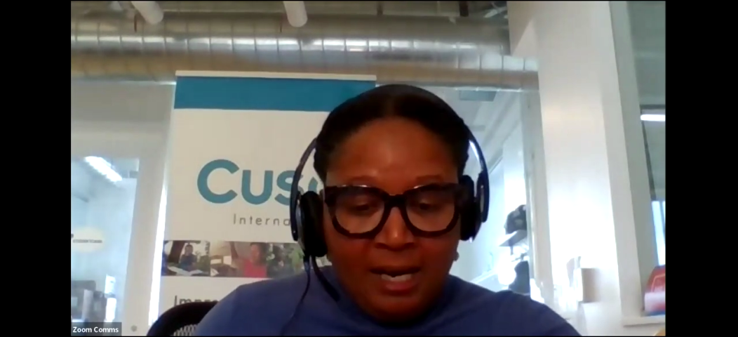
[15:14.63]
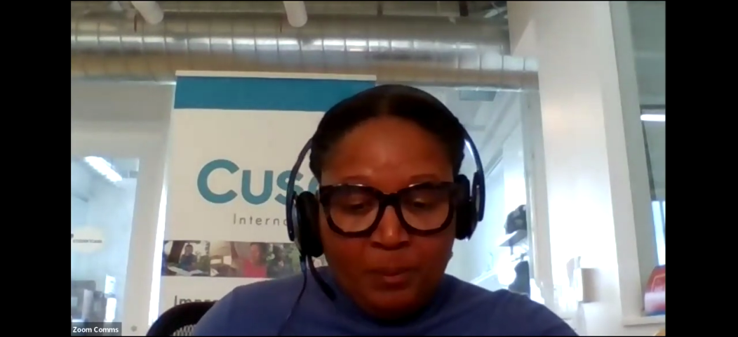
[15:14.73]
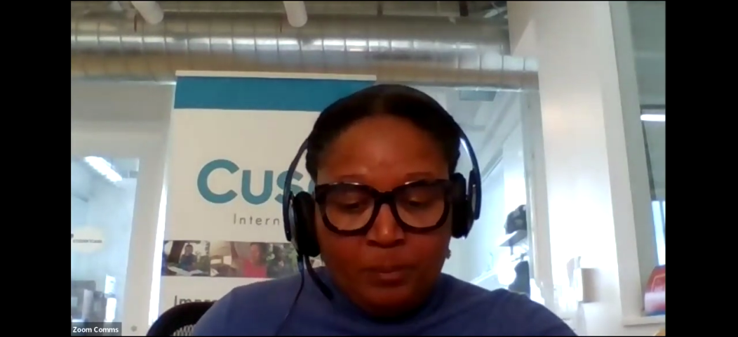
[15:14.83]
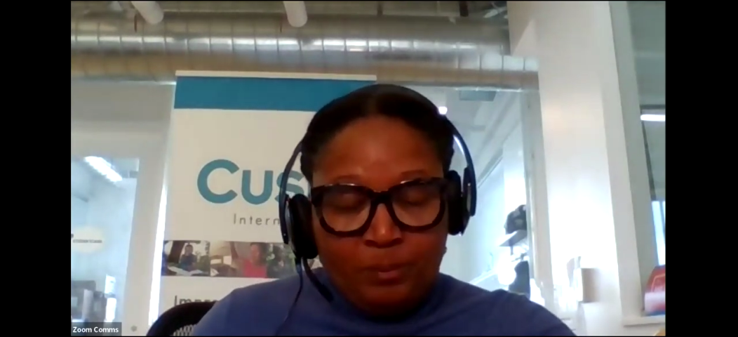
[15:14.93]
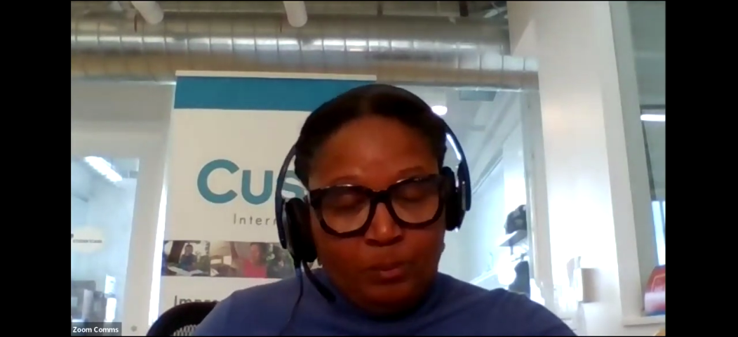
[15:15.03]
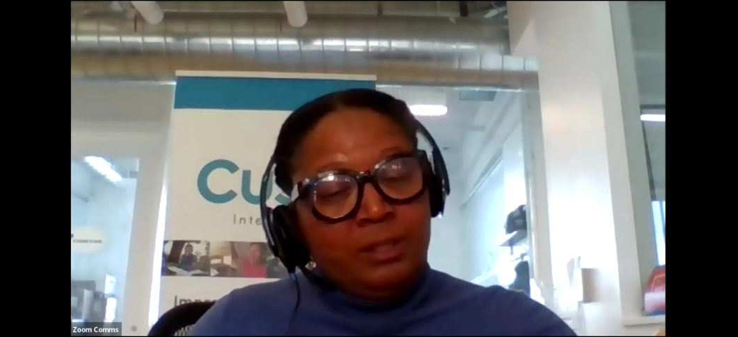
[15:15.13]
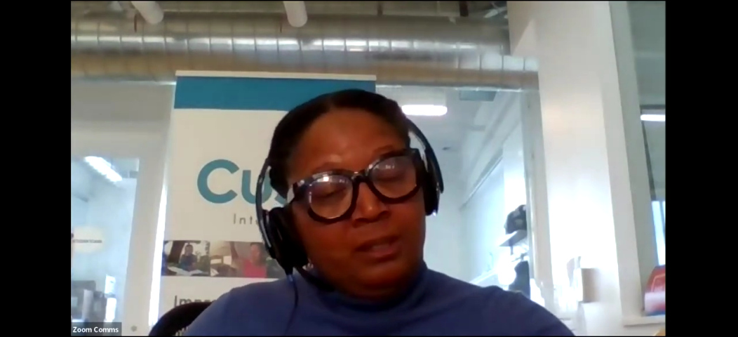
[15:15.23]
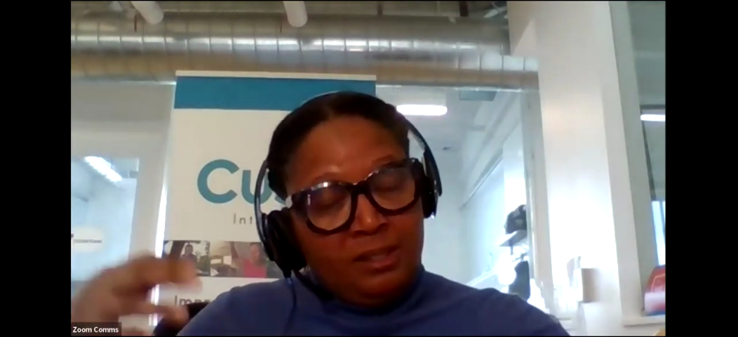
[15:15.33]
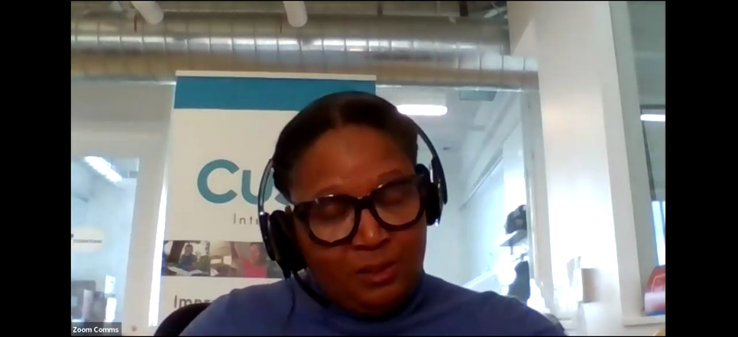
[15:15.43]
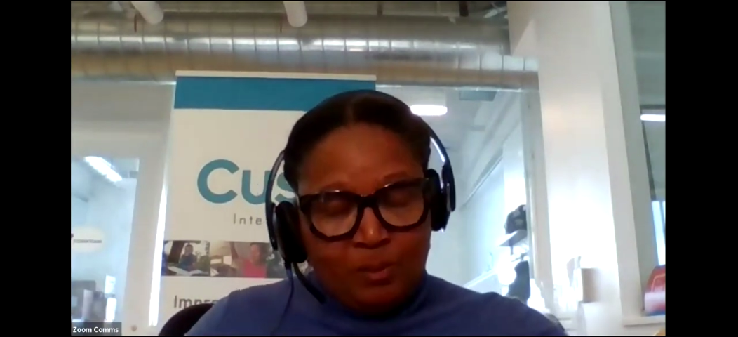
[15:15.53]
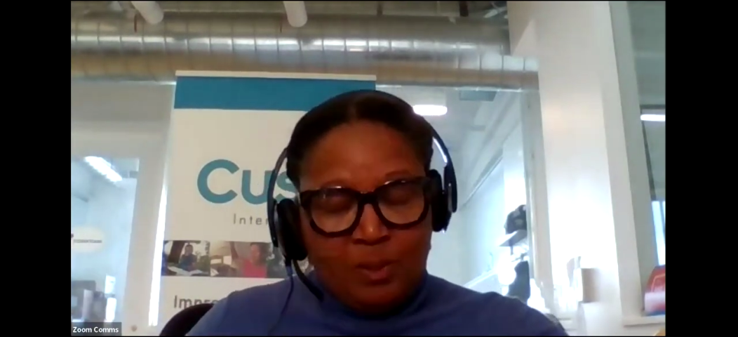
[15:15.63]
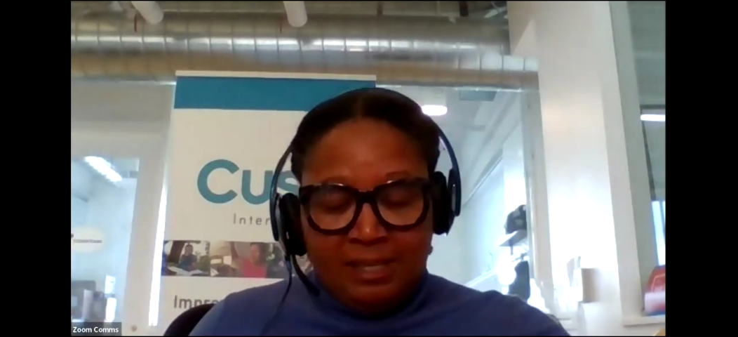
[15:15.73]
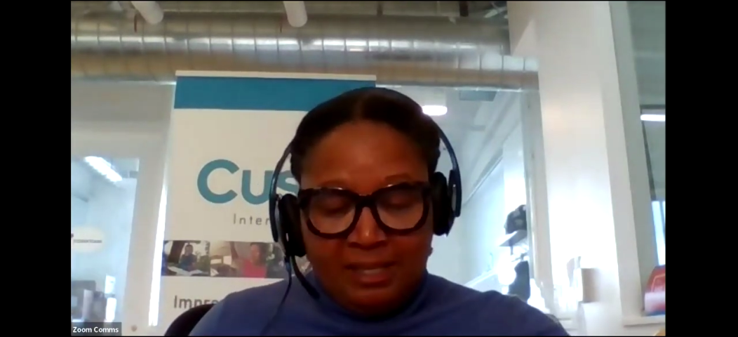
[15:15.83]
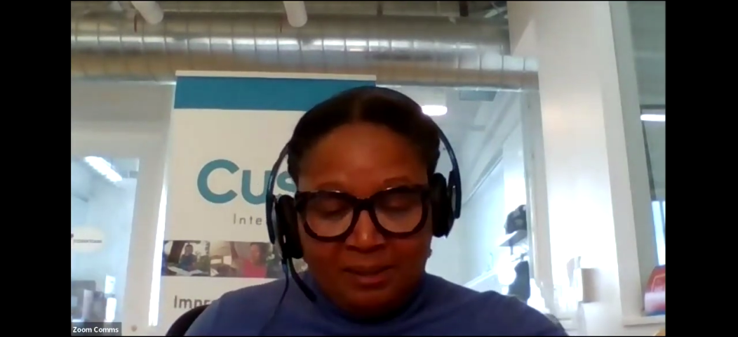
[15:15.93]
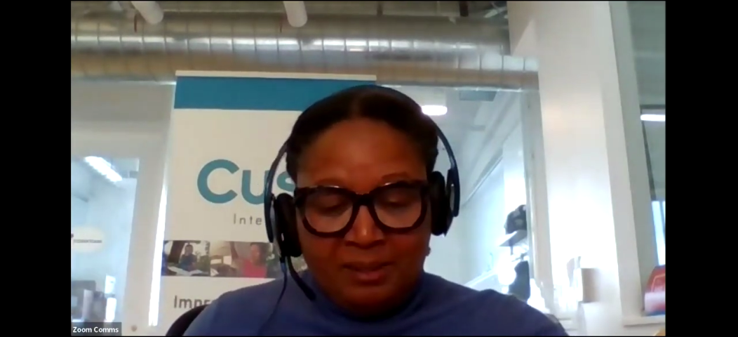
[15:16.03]
I really do
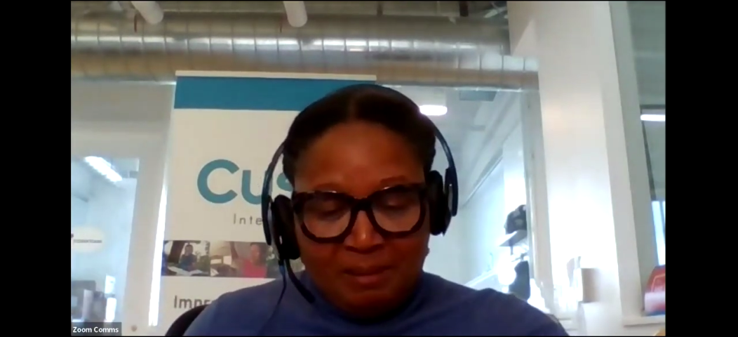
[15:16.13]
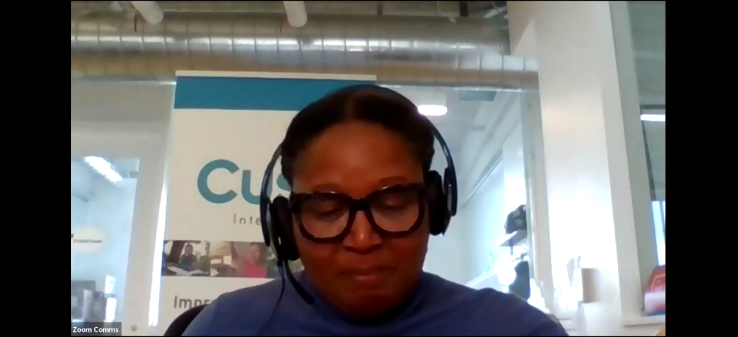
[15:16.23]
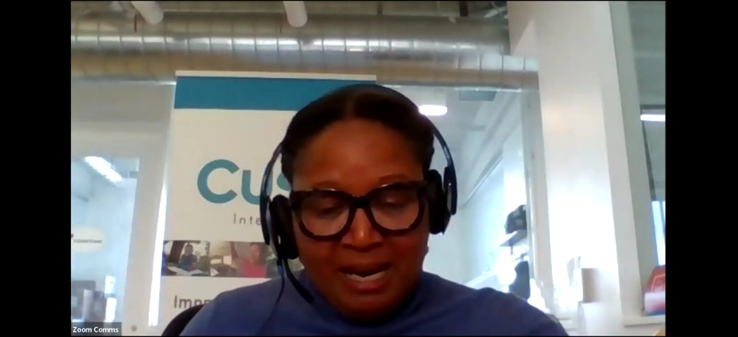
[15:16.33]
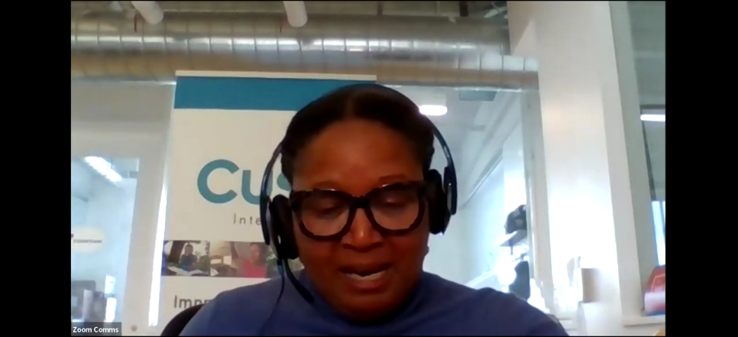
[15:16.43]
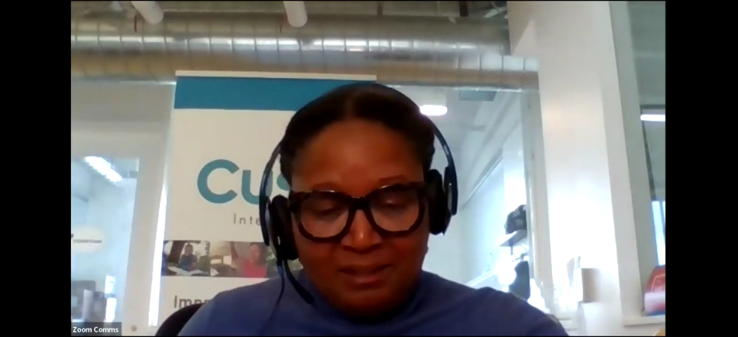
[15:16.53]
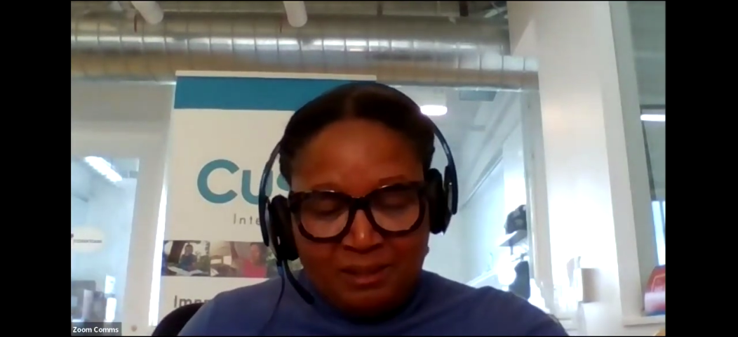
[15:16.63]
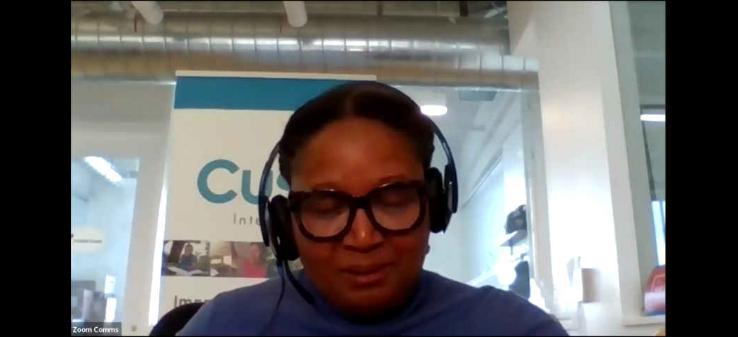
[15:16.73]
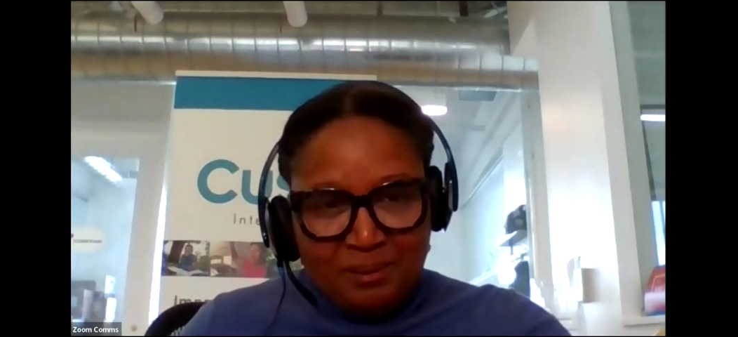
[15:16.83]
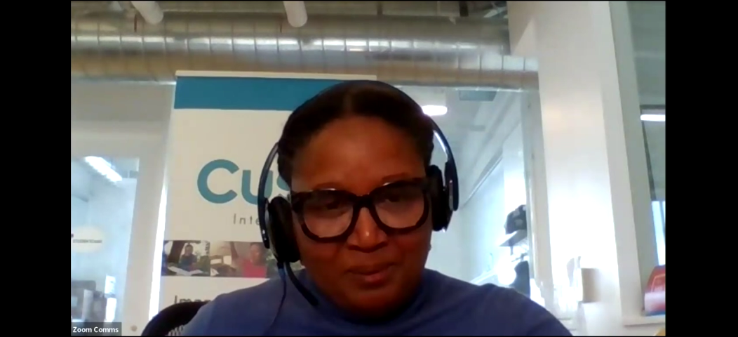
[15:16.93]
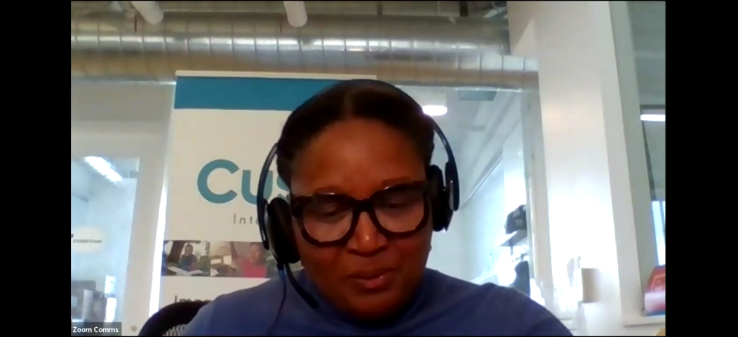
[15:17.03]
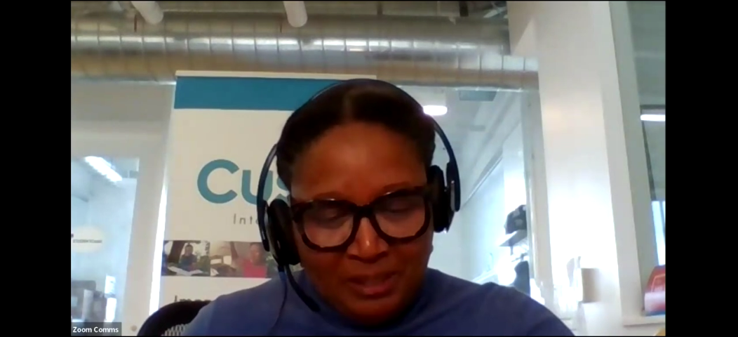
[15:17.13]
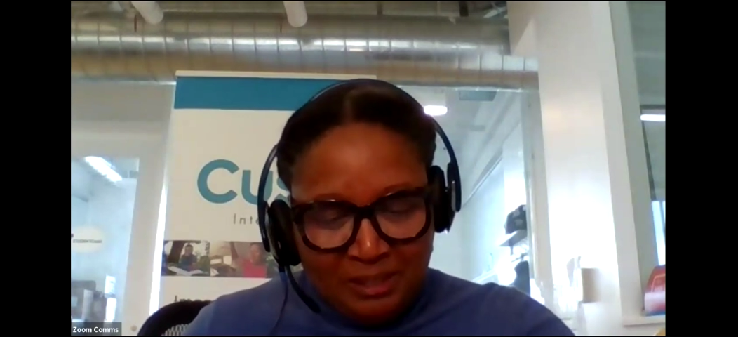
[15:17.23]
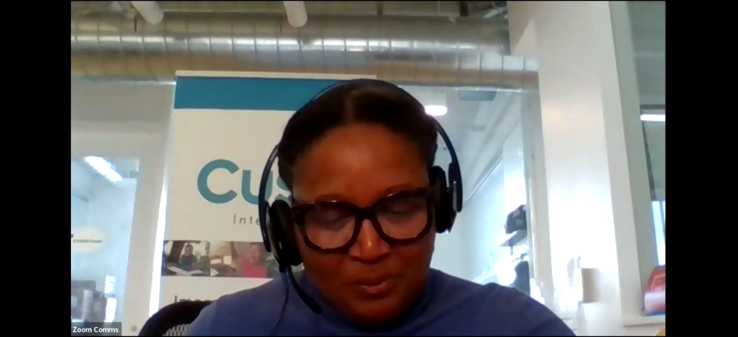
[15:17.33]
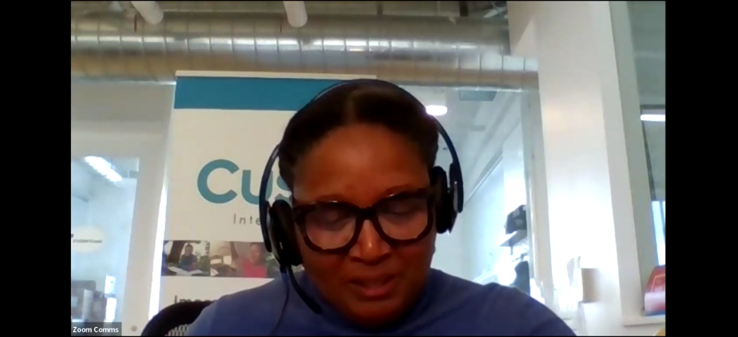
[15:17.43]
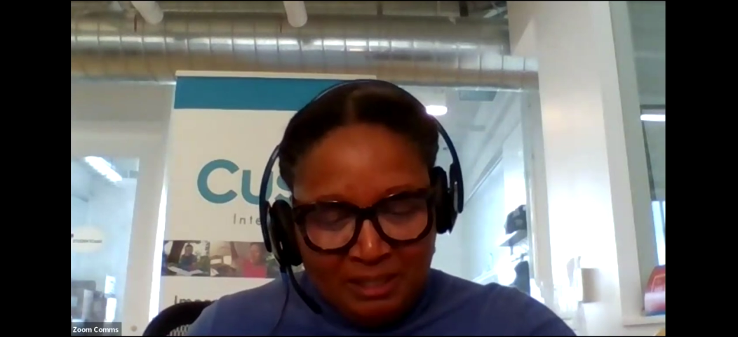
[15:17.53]
want to now come back to
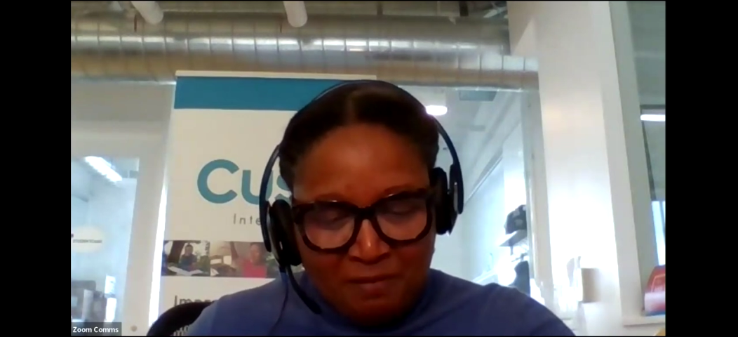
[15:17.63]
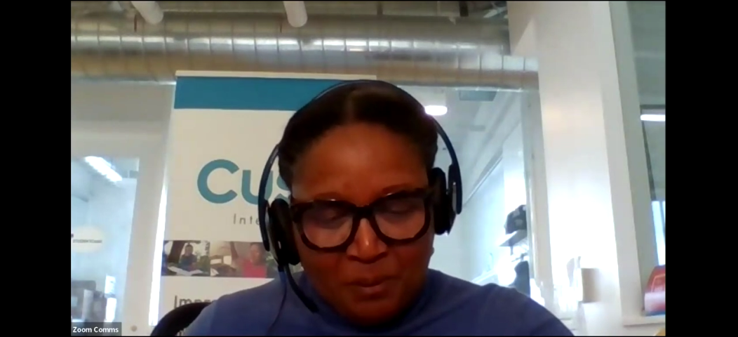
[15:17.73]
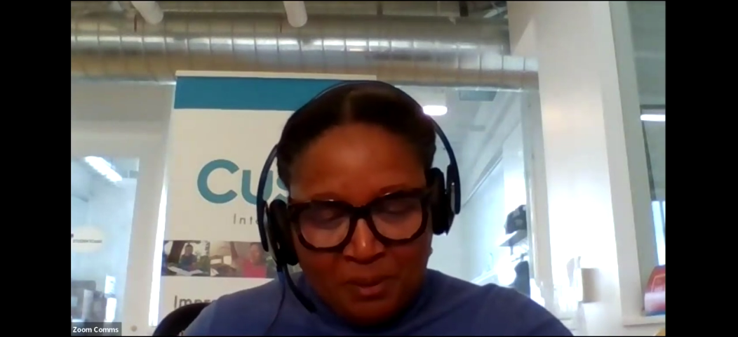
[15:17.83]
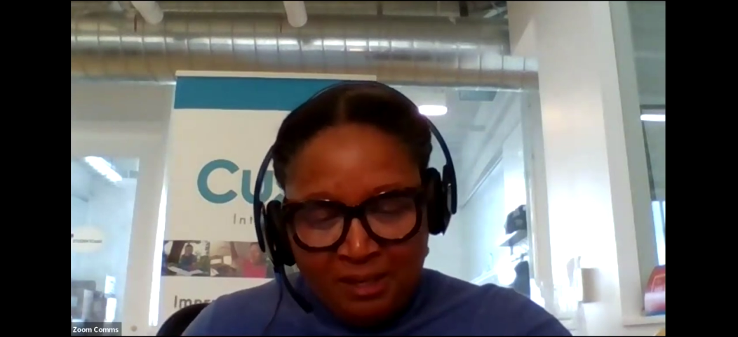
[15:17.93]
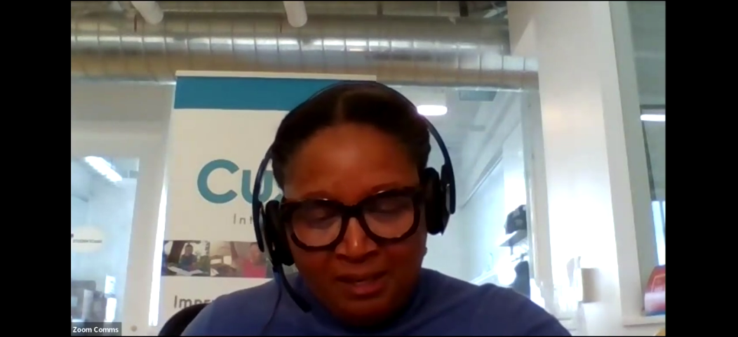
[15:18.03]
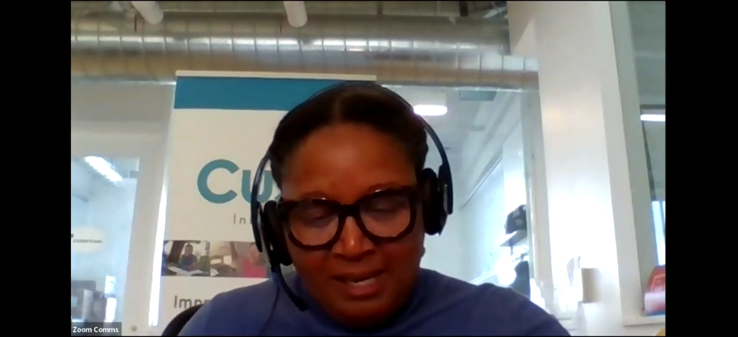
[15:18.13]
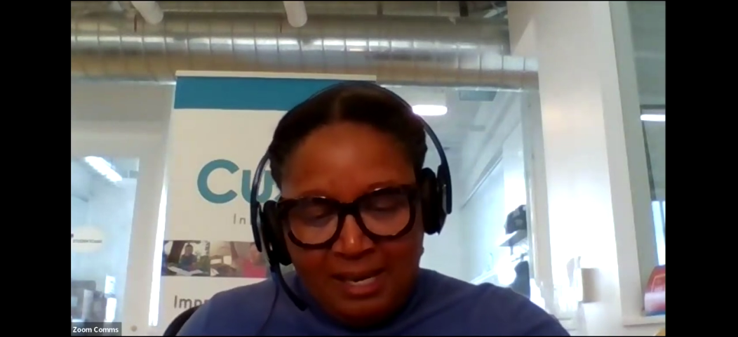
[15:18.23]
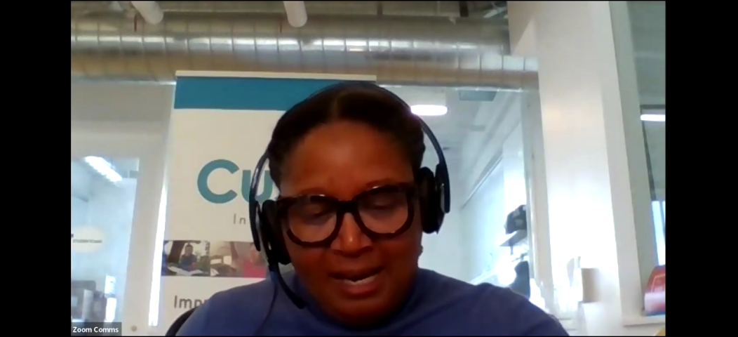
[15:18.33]
2024